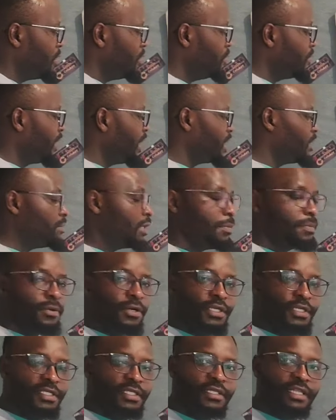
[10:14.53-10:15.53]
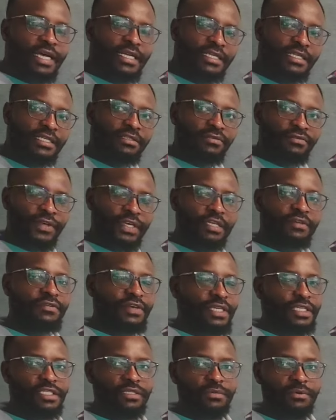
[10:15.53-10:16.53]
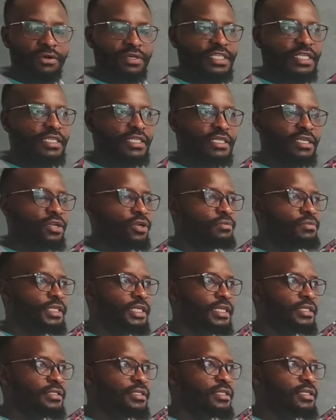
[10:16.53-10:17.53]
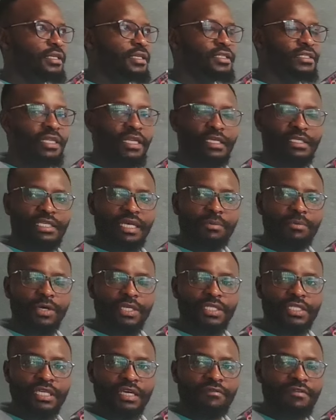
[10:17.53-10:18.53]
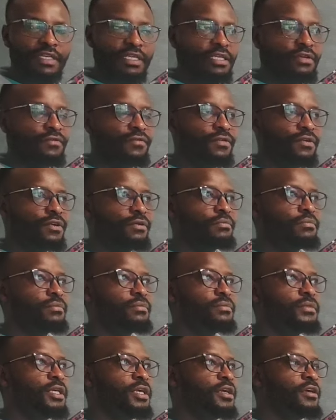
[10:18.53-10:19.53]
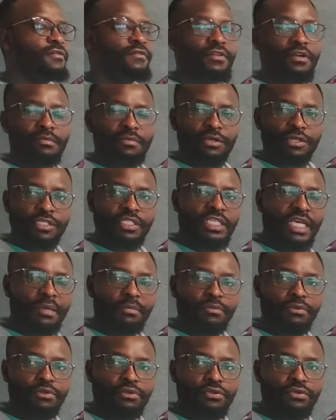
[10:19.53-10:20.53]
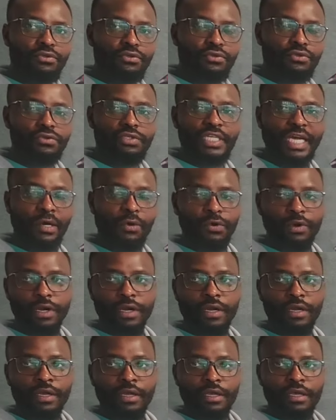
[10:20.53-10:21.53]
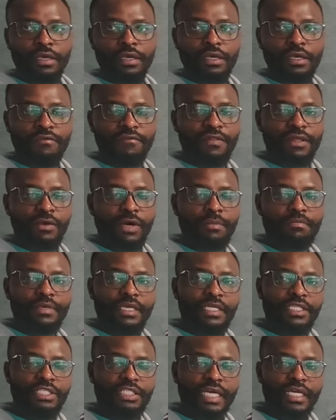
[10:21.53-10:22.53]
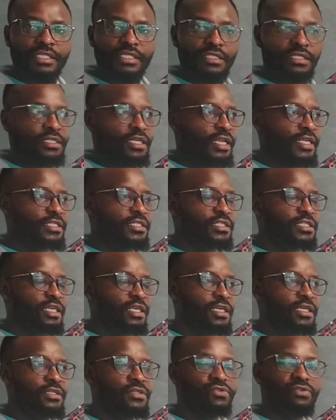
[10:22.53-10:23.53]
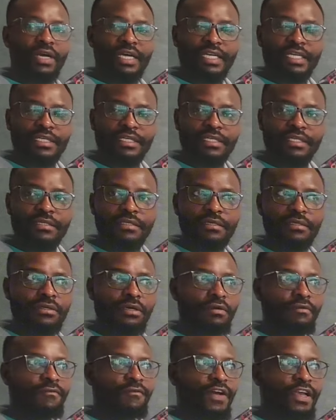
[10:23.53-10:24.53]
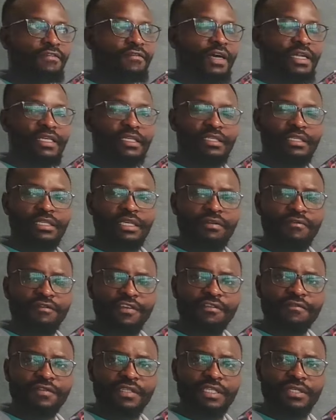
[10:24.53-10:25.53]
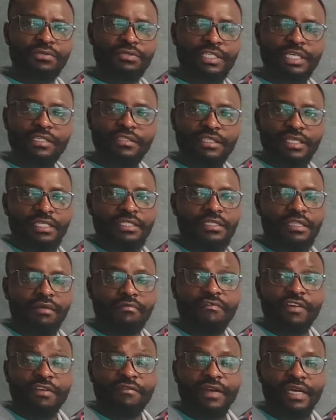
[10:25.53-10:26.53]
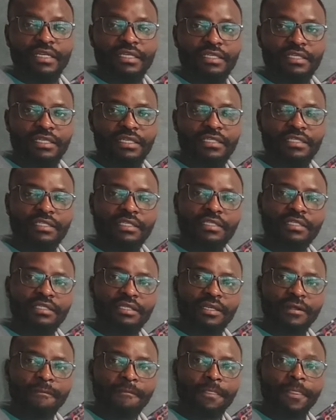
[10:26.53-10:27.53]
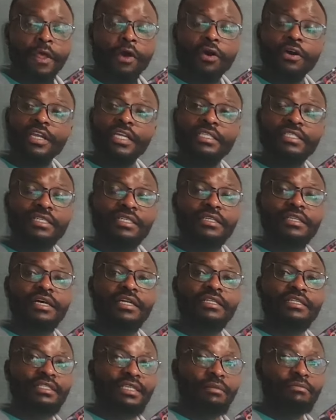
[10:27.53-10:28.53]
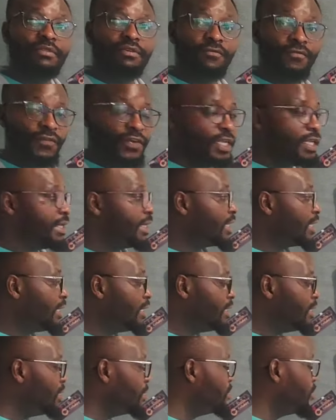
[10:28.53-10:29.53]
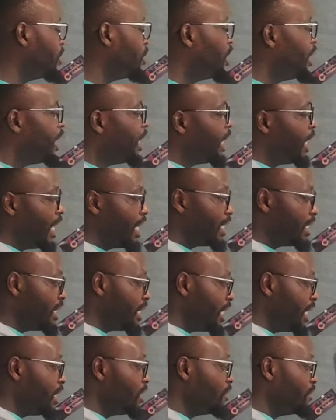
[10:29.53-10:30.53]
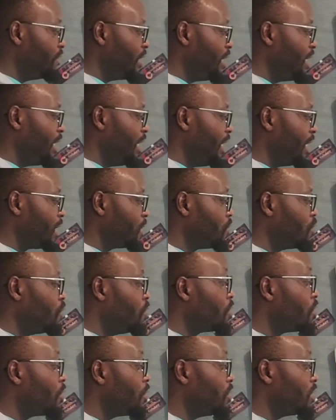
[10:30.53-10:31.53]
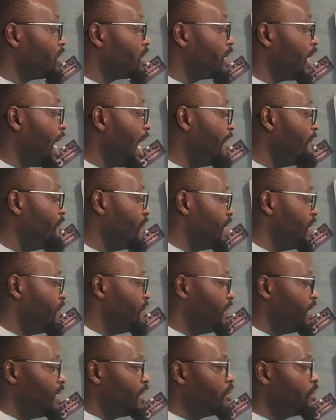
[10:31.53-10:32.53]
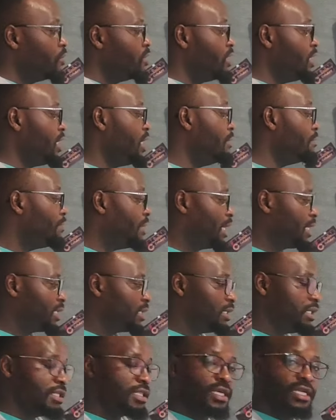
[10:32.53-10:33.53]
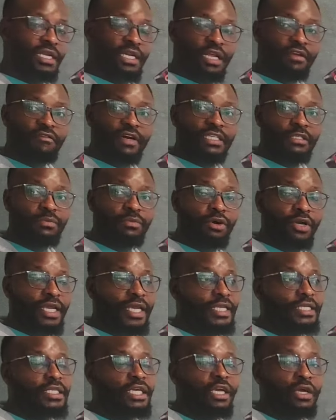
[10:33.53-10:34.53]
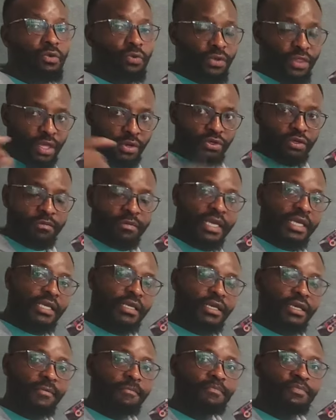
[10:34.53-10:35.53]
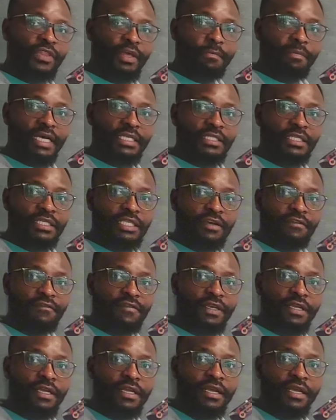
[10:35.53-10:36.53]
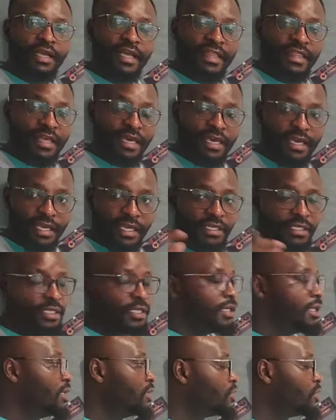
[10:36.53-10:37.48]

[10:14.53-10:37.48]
You get my point. That is very, very small. 10 kilometers is like someone traveling from Roysambu to town. If they were being charged, let's say 550, you just charge them 560. Honestly, that is something very negligible. And at the end of the day, it could cause a very, very good impact in the driver's pocket without making the passenger feel the heat.